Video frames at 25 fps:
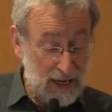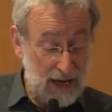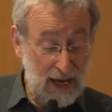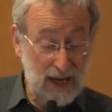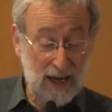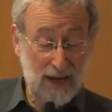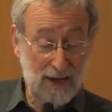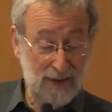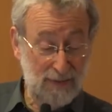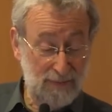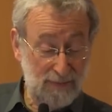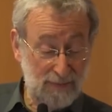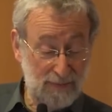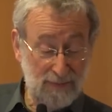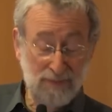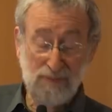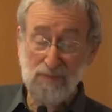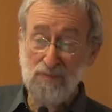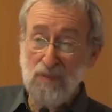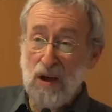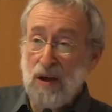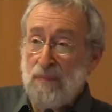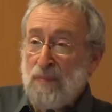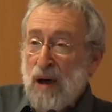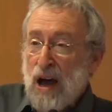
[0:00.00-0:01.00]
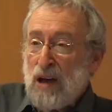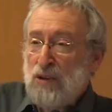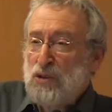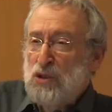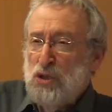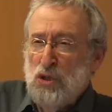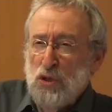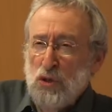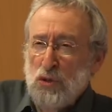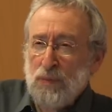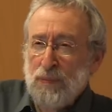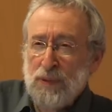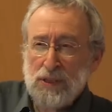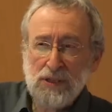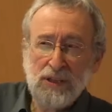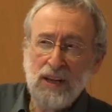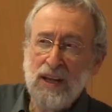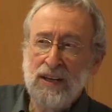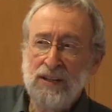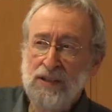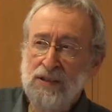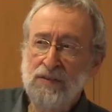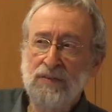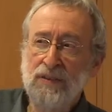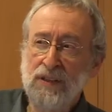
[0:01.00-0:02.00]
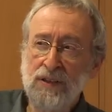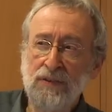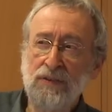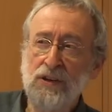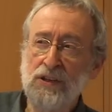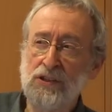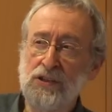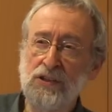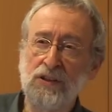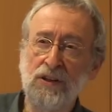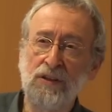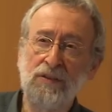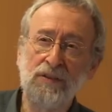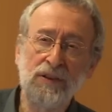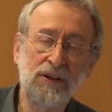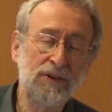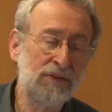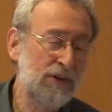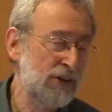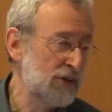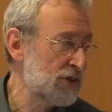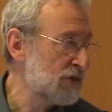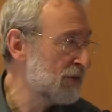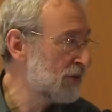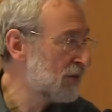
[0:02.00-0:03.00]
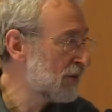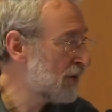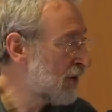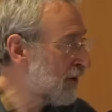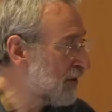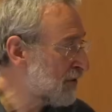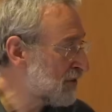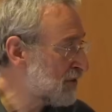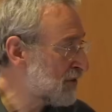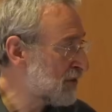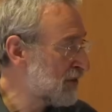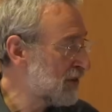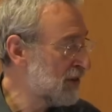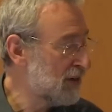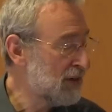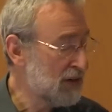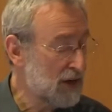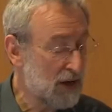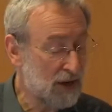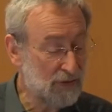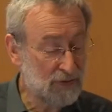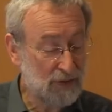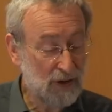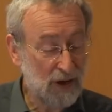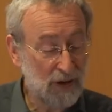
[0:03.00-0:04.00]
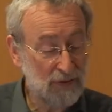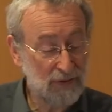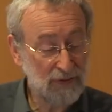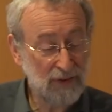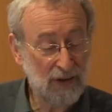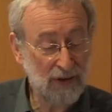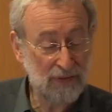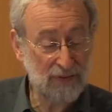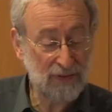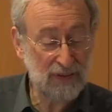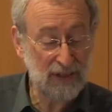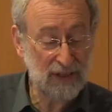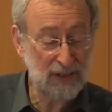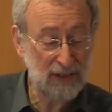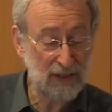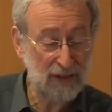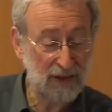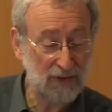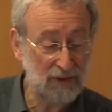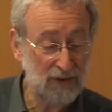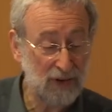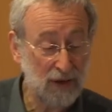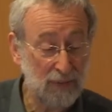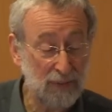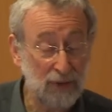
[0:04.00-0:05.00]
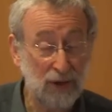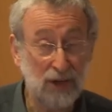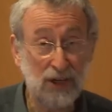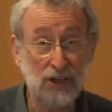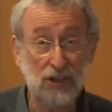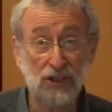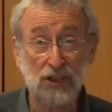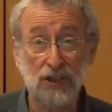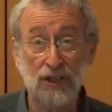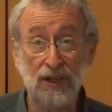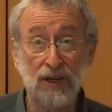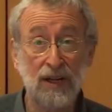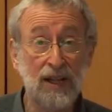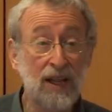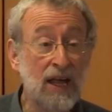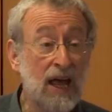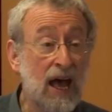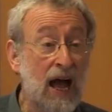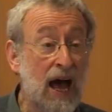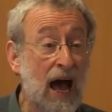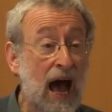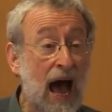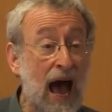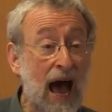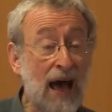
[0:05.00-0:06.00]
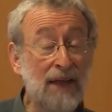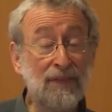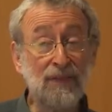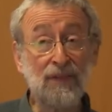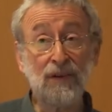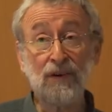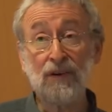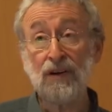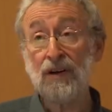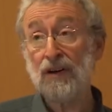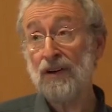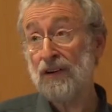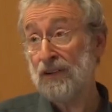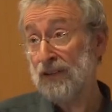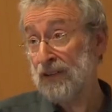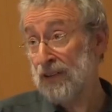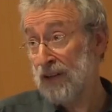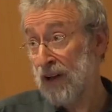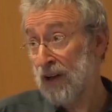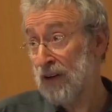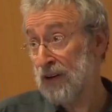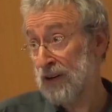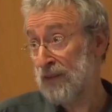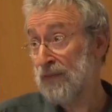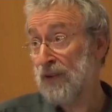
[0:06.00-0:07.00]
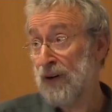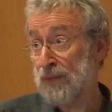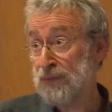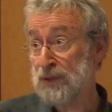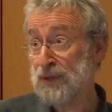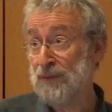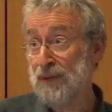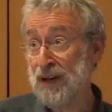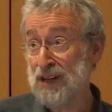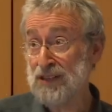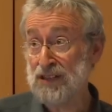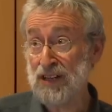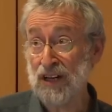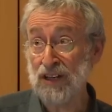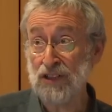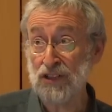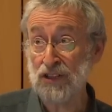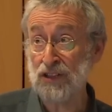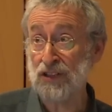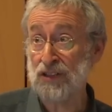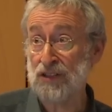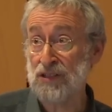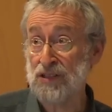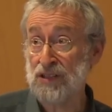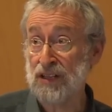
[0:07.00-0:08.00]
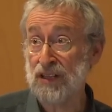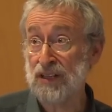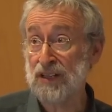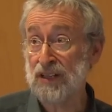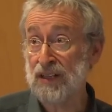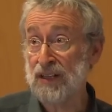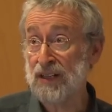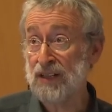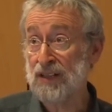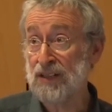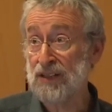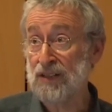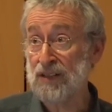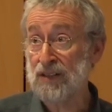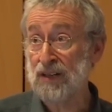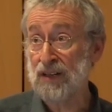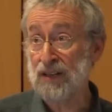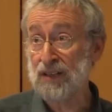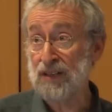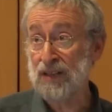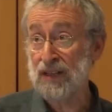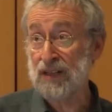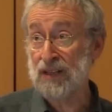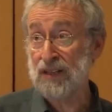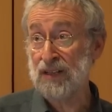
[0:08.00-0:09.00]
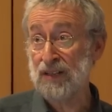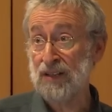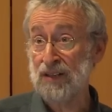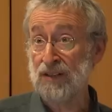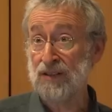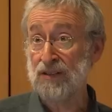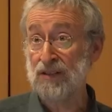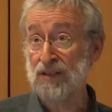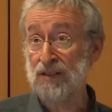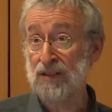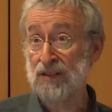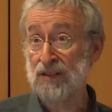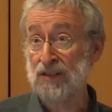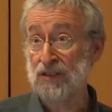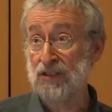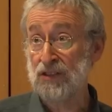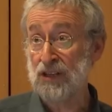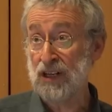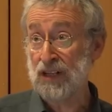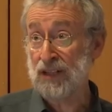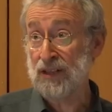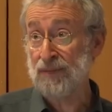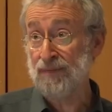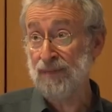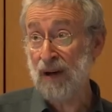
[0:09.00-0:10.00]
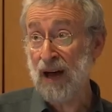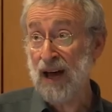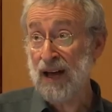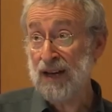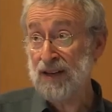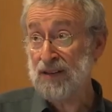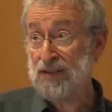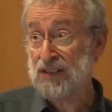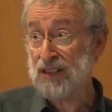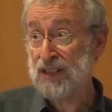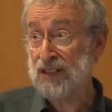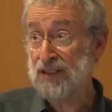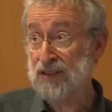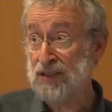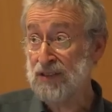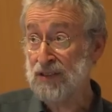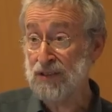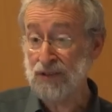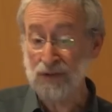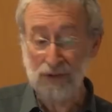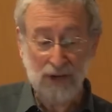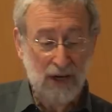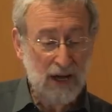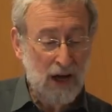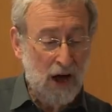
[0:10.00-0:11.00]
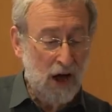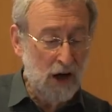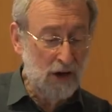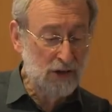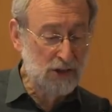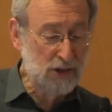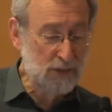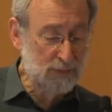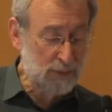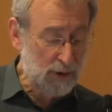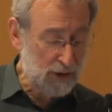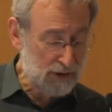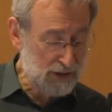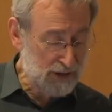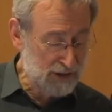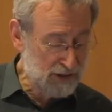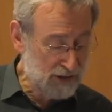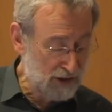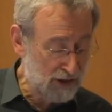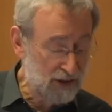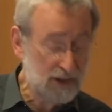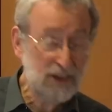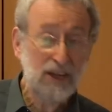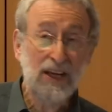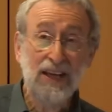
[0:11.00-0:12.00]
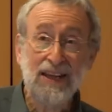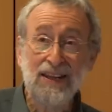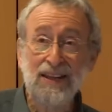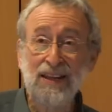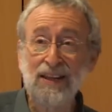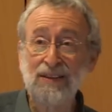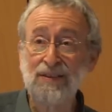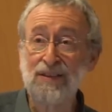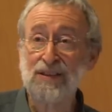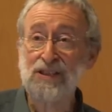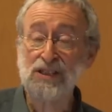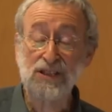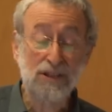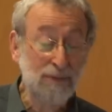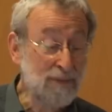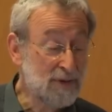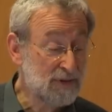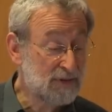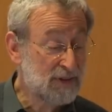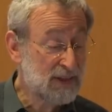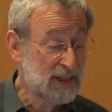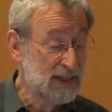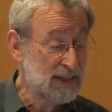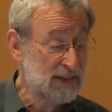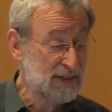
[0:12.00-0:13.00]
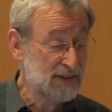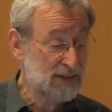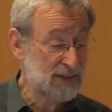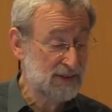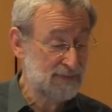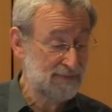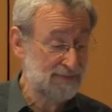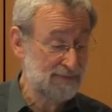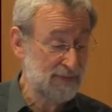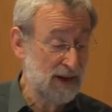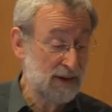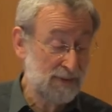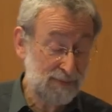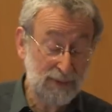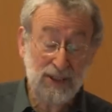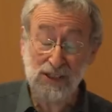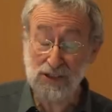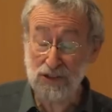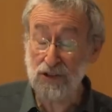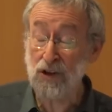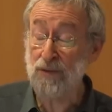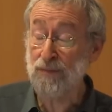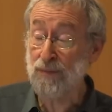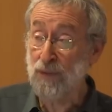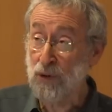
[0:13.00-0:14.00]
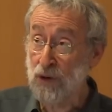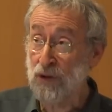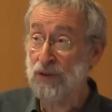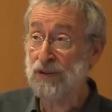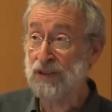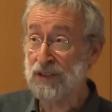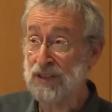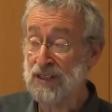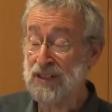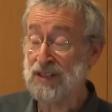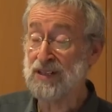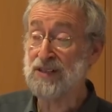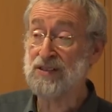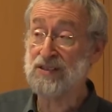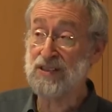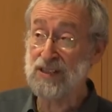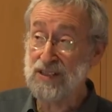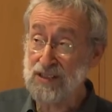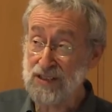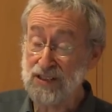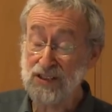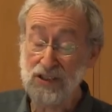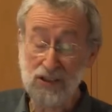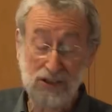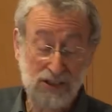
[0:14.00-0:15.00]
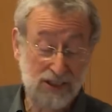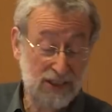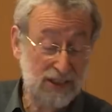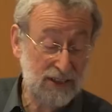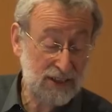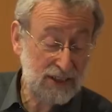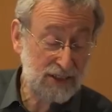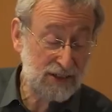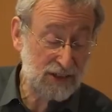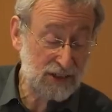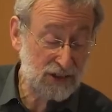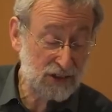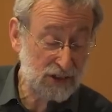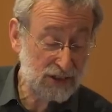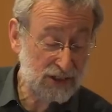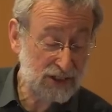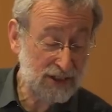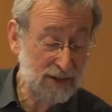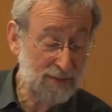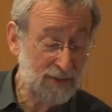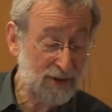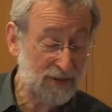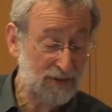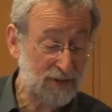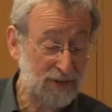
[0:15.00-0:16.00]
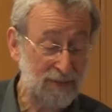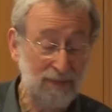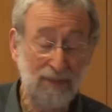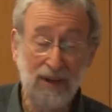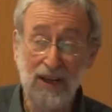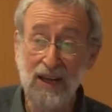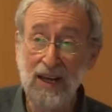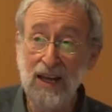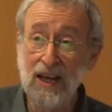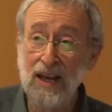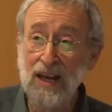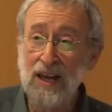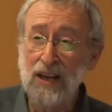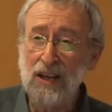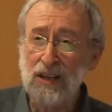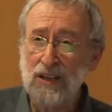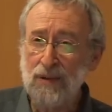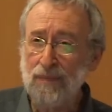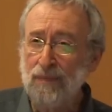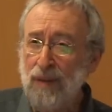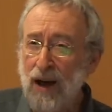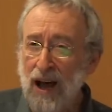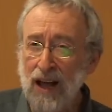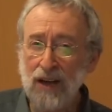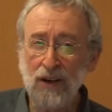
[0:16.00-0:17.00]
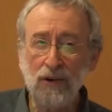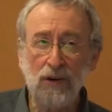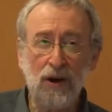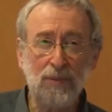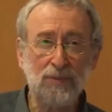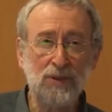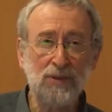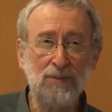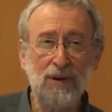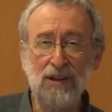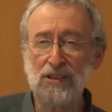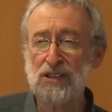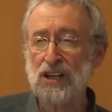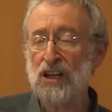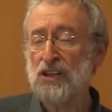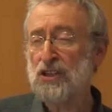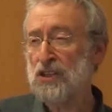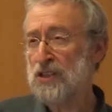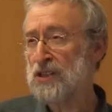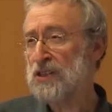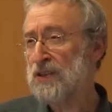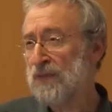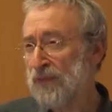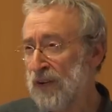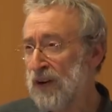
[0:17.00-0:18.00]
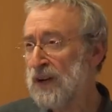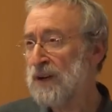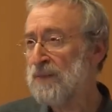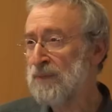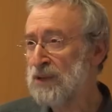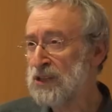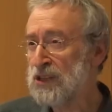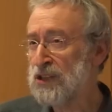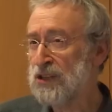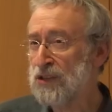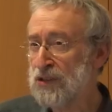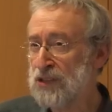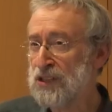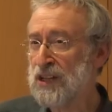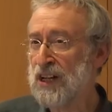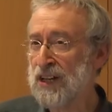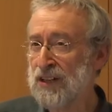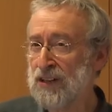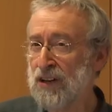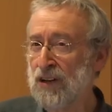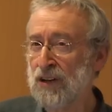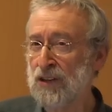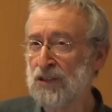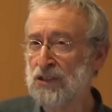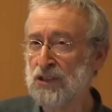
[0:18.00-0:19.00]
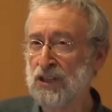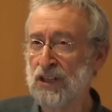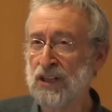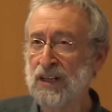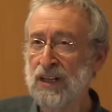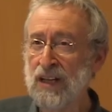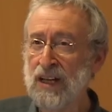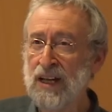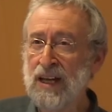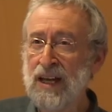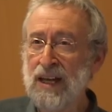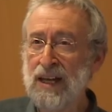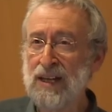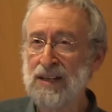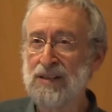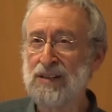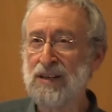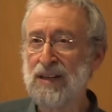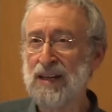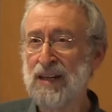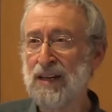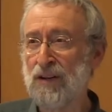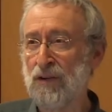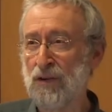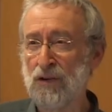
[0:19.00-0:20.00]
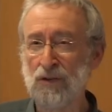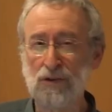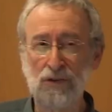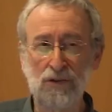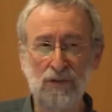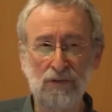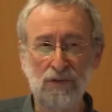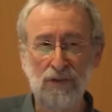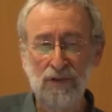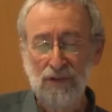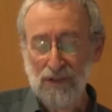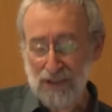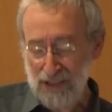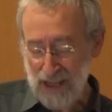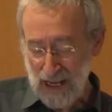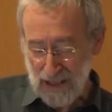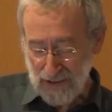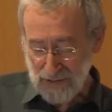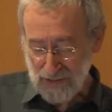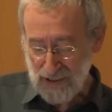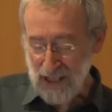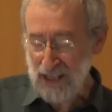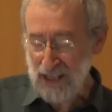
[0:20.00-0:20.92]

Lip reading: 2% of the original cost of the operation. And there are a lot of optimizations that the JIT compilers can do. Hotspot has got some of these. I mean, it's got more than these. These are just some of them. Compiler optimization is a very mature technology, or set of